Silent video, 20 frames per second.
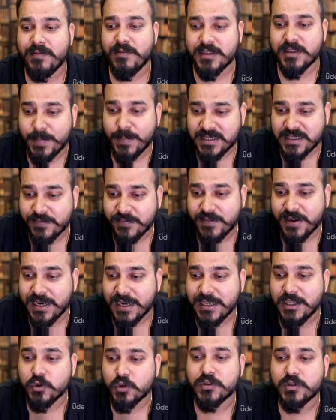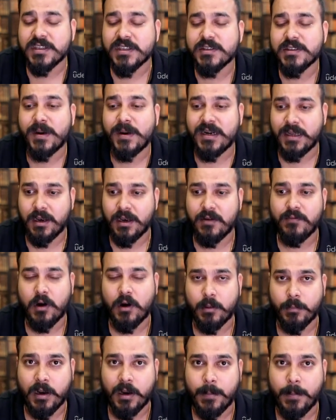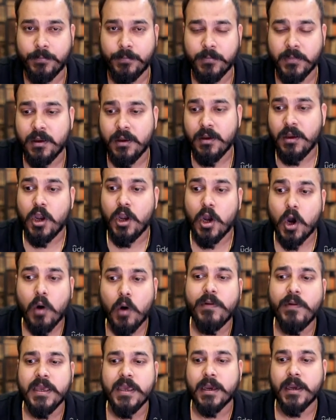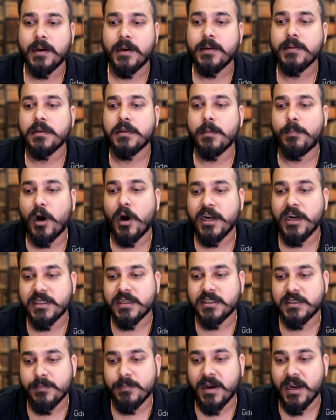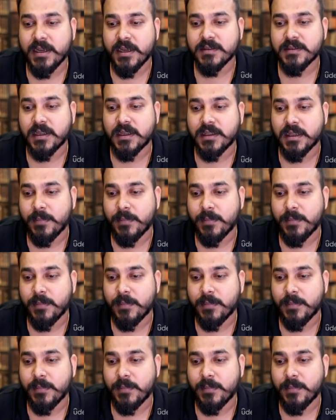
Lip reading: we will specifically use this particular formula. Over here, the point estimate is